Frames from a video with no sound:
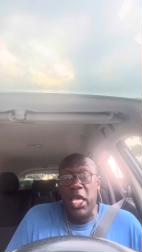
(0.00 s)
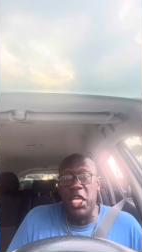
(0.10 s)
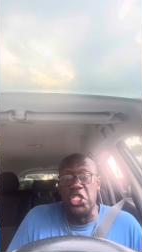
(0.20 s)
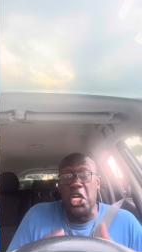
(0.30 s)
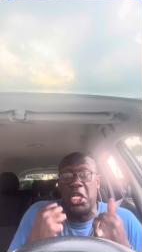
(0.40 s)

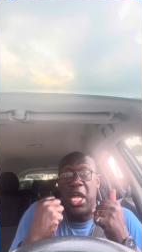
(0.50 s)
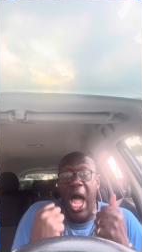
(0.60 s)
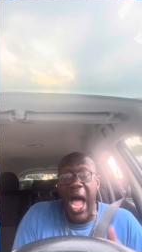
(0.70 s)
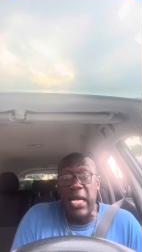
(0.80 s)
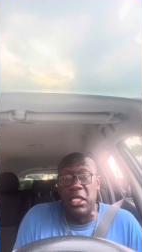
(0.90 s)
is a
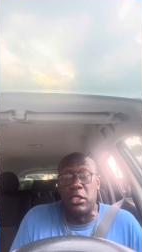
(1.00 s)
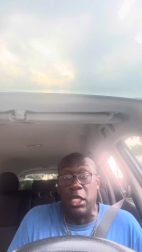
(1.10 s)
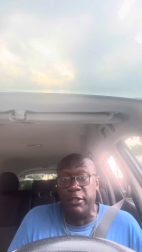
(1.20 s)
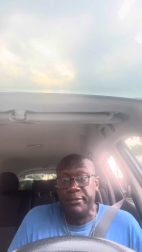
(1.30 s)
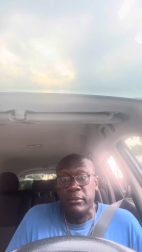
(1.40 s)

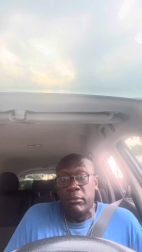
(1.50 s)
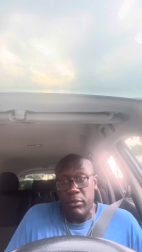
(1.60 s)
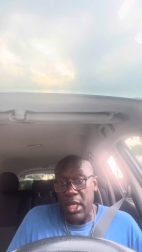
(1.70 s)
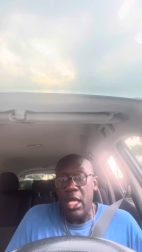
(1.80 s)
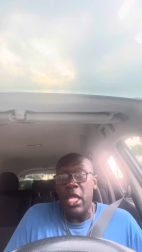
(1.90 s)
cognitive,
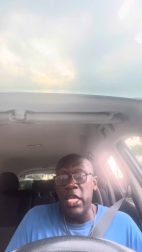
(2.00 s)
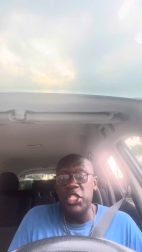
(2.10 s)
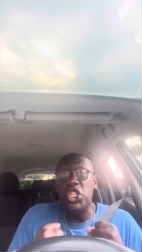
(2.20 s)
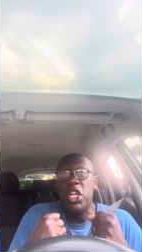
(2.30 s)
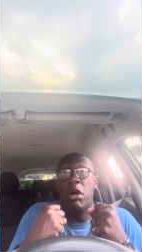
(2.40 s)

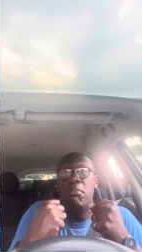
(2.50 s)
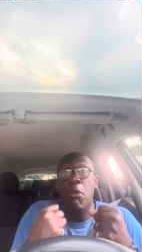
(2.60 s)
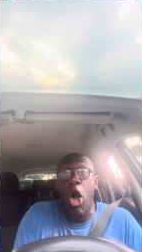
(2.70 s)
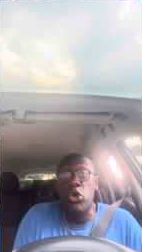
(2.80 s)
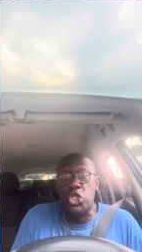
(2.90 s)
is an
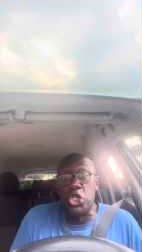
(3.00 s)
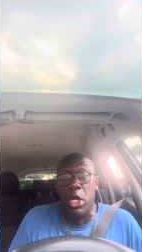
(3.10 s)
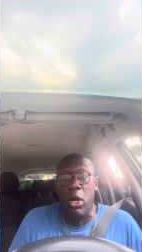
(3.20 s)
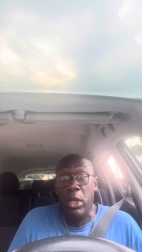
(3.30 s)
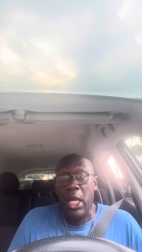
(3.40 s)

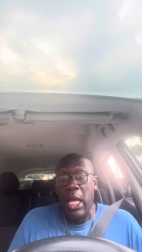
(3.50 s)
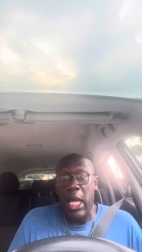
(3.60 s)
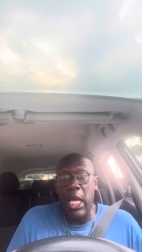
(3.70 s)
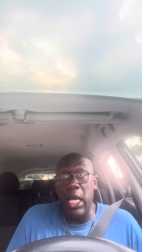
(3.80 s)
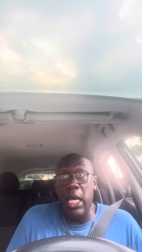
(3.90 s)
emotional,
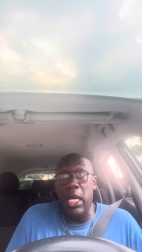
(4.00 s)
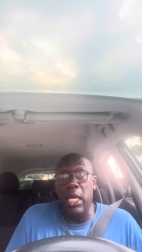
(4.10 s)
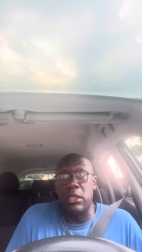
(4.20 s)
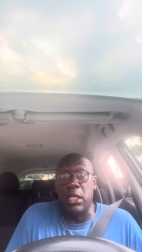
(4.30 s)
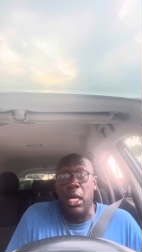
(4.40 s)
it, it,
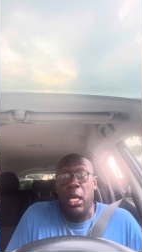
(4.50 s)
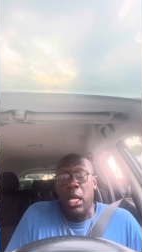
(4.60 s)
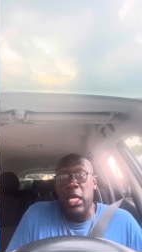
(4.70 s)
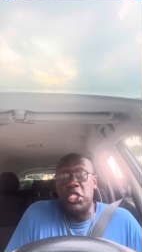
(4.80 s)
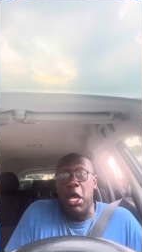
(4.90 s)
it's a
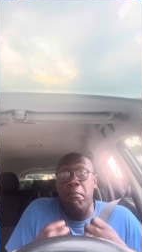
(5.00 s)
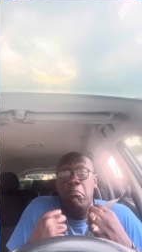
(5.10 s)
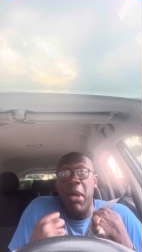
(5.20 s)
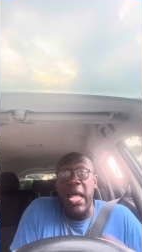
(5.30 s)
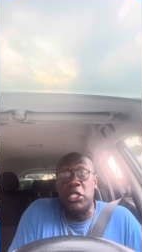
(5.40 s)
it's a
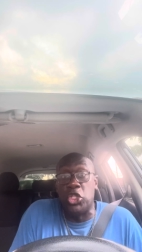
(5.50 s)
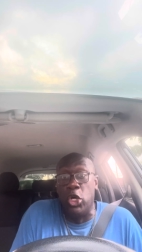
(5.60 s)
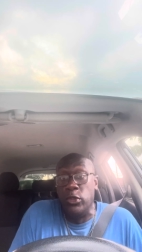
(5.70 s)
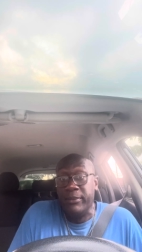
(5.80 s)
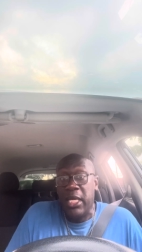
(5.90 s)

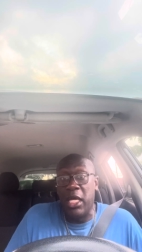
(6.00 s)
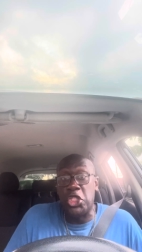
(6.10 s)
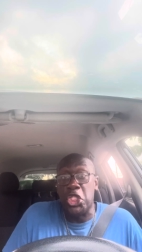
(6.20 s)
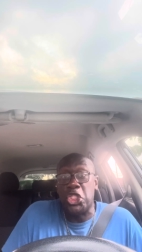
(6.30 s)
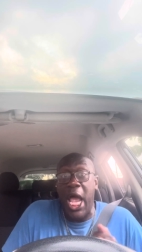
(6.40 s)
mental it's
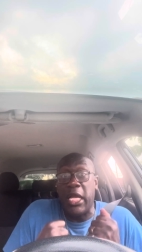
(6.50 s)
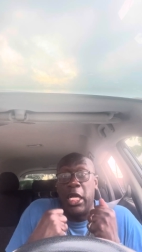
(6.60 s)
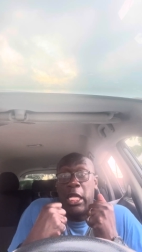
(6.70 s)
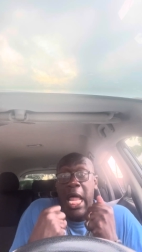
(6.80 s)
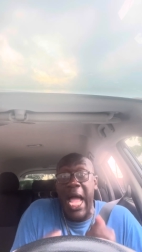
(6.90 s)
a
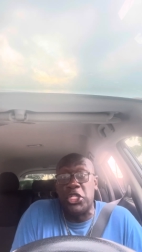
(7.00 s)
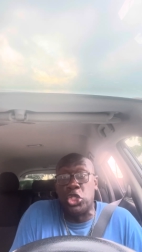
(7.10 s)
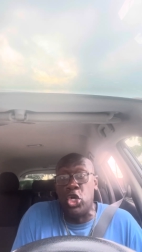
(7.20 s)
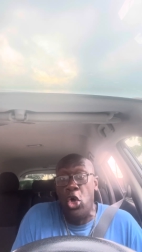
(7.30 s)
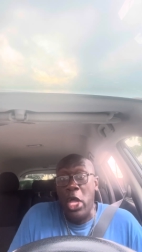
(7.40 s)

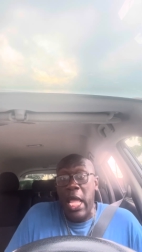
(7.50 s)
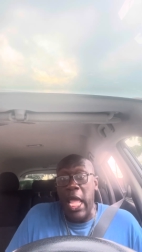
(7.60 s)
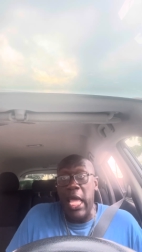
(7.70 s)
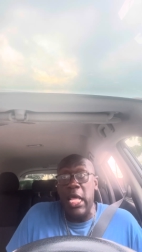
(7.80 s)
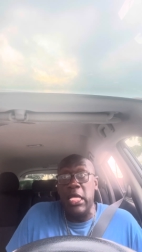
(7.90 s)
psychological
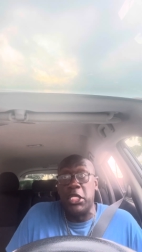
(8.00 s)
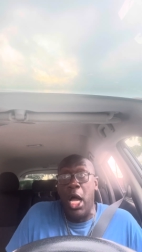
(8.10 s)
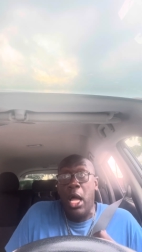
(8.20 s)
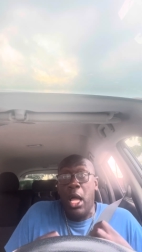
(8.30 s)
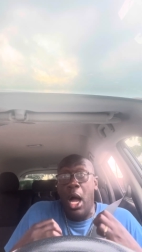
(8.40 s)
it is
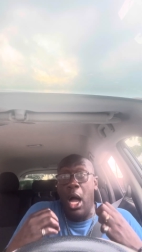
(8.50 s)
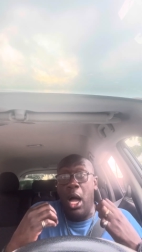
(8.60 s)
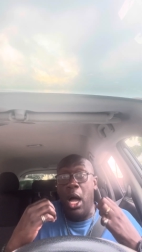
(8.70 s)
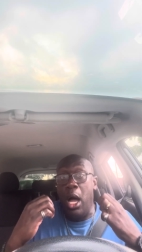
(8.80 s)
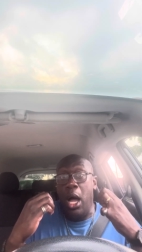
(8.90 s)
a a,
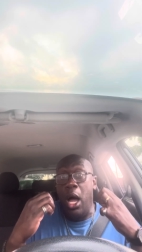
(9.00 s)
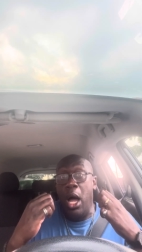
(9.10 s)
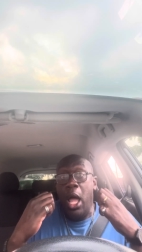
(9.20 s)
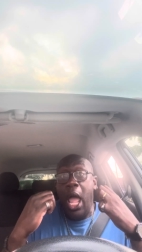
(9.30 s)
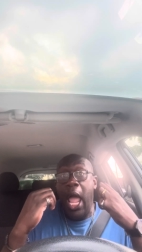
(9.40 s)
a,
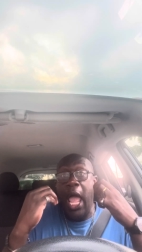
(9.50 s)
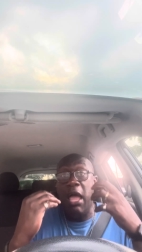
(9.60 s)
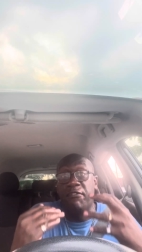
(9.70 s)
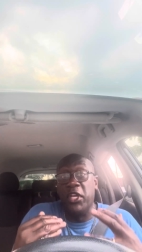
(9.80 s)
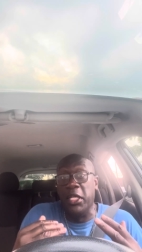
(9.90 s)
a
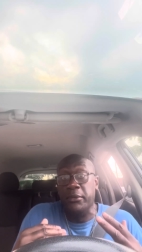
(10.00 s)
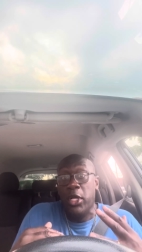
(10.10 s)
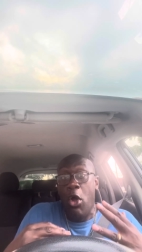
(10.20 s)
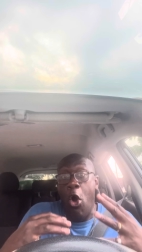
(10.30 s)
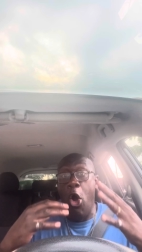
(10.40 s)
heaven
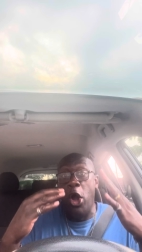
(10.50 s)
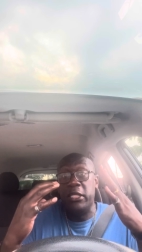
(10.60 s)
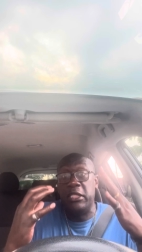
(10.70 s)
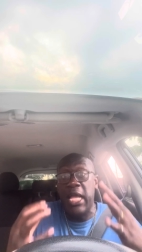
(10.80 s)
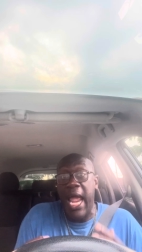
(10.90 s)

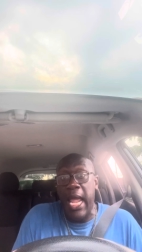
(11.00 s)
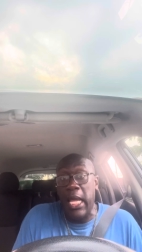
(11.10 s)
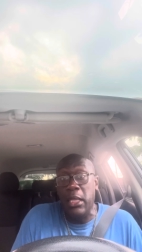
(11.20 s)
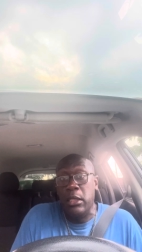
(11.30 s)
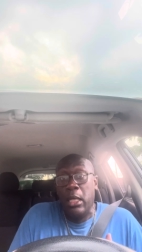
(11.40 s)

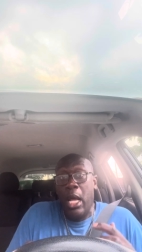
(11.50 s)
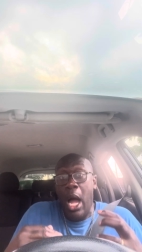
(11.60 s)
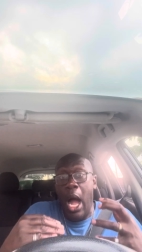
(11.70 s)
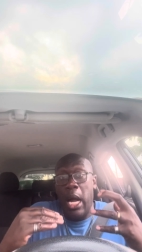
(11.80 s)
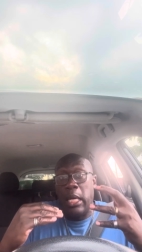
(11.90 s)
ordained
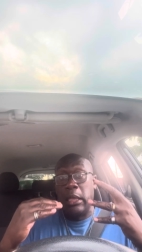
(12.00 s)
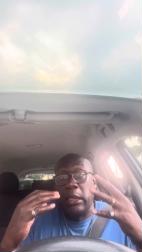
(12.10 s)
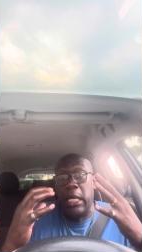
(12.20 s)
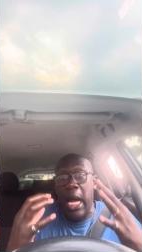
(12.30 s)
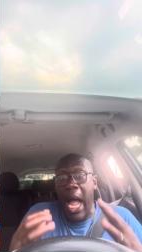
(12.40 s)
a
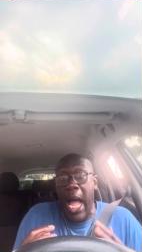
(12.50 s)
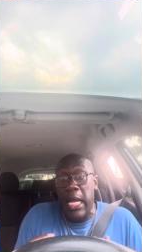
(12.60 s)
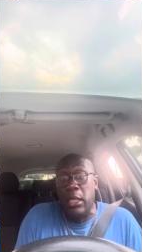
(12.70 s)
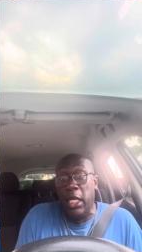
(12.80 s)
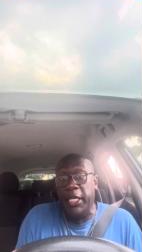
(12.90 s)

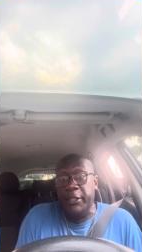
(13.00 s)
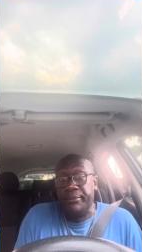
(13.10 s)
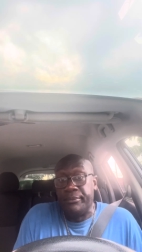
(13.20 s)
godly